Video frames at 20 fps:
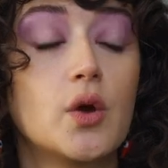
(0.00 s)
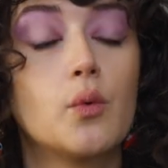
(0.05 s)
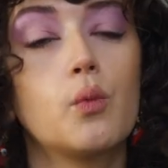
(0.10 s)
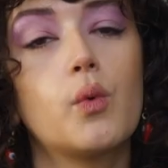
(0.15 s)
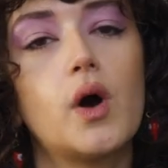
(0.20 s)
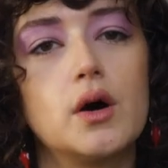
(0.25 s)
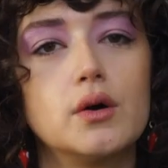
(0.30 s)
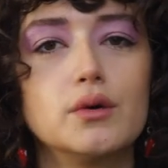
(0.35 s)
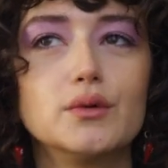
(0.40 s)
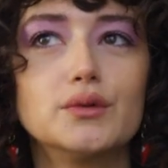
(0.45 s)

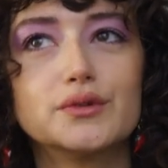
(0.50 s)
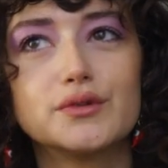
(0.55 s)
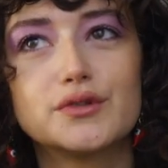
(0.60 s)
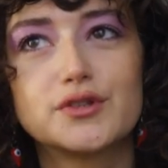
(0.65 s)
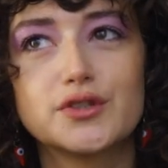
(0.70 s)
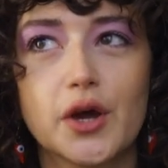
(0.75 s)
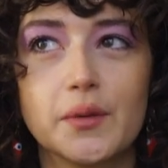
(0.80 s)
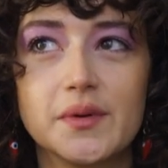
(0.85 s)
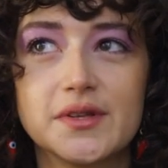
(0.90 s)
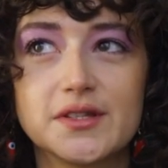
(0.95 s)
well,
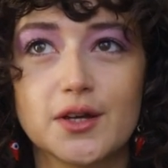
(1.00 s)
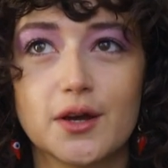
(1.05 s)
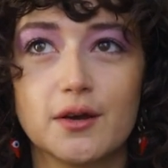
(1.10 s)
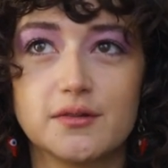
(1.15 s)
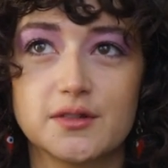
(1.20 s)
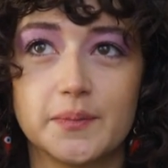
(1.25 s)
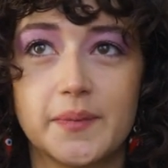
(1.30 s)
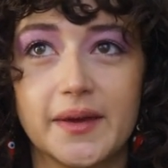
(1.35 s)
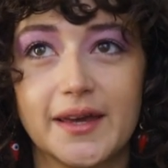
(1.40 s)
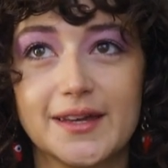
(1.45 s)
so-and-so
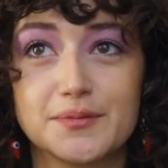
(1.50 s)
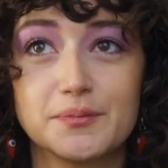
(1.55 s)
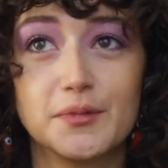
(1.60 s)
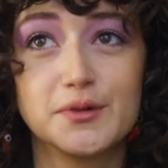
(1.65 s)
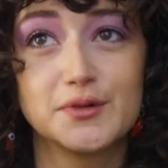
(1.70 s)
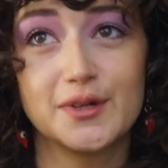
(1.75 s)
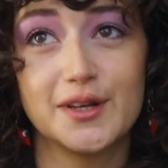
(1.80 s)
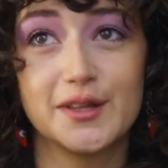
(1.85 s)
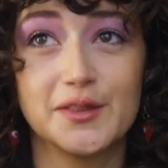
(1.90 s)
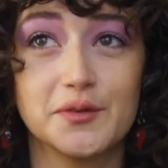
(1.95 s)
is the biggest
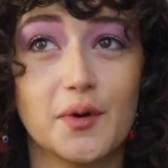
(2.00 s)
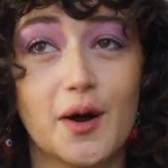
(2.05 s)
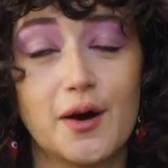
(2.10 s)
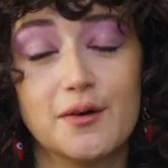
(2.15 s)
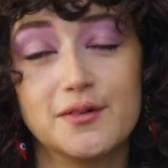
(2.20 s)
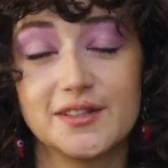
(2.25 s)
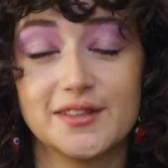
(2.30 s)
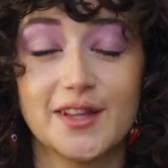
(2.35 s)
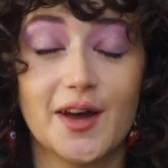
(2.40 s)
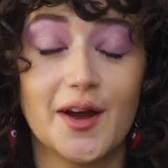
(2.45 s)
model in the
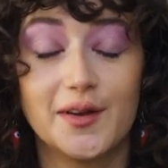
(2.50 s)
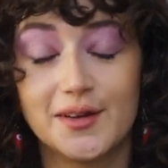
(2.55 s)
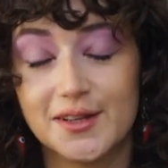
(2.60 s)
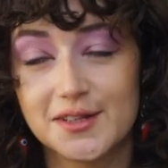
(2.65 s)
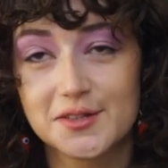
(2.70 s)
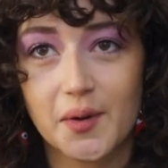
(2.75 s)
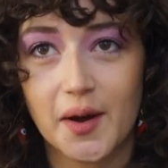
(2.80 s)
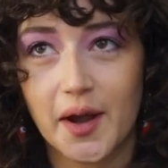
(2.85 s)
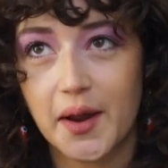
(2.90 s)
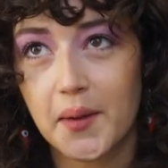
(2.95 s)
world and they're only
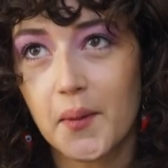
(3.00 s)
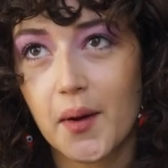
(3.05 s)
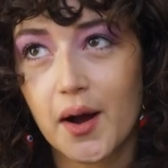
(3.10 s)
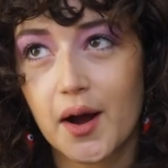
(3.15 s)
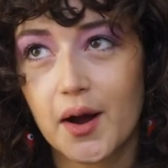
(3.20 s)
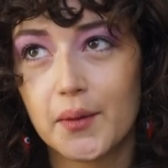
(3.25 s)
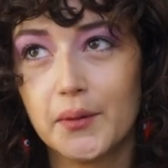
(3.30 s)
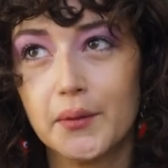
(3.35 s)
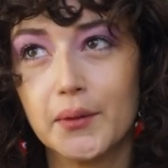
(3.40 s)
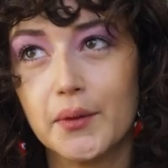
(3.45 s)
21,